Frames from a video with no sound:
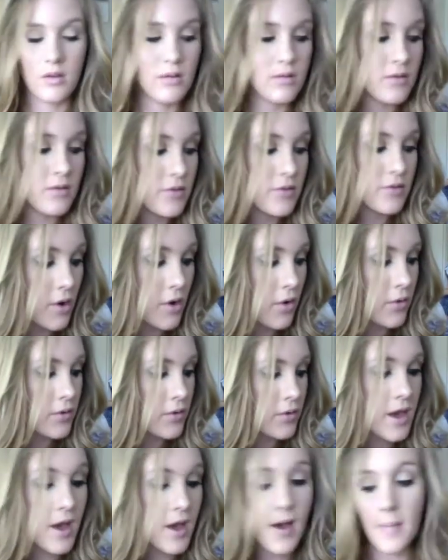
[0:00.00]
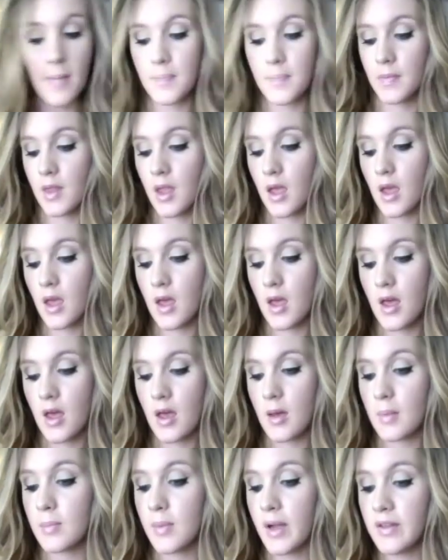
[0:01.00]
So yeah,
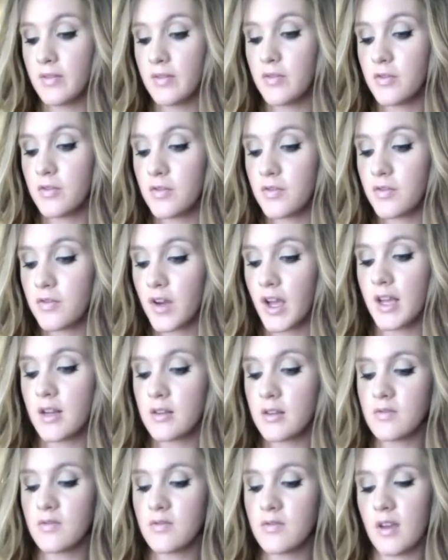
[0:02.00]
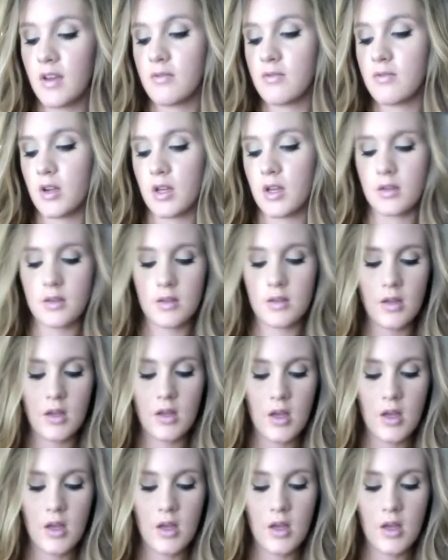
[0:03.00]
my final favorite,